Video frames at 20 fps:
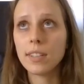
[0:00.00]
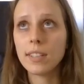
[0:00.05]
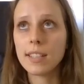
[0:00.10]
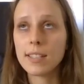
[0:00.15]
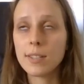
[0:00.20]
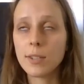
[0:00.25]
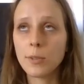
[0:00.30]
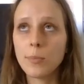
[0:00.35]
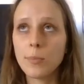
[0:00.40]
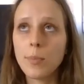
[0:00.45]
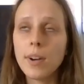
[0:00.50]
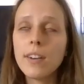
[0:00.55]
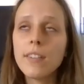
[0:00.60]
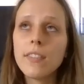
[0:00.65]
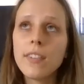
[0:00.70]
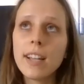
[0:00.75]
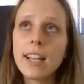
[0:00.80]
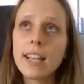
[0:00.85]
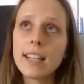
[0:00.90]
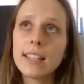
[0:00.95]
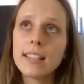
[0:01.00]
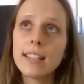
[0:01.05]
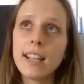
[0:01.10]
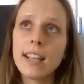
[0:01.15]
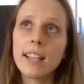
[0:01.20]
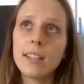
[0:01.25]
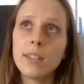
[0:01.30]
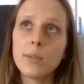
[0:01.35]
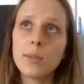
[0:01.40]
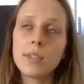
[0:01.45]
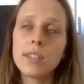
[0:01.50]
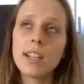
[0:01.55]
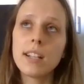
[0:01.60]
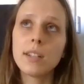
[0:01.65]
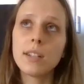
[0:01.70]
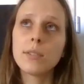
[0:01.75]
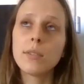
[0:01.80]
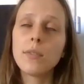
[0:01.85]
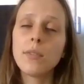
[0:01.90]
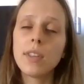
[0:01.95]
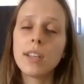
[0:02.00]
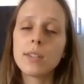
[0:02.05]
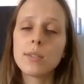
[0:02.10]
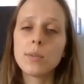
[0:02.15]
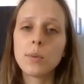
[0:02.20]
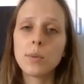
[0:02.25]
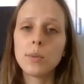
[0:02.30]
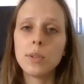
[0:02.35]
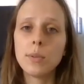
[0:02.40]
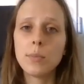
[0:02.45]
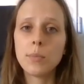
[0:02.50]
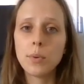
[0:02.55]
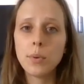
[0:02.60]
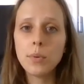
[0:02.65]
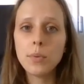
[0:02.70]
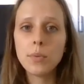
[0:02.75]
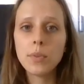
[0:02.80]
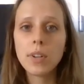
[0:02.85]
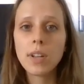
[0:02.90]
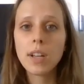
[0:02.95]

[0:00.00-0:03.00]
is not perfect and you see a lot of things you could improve,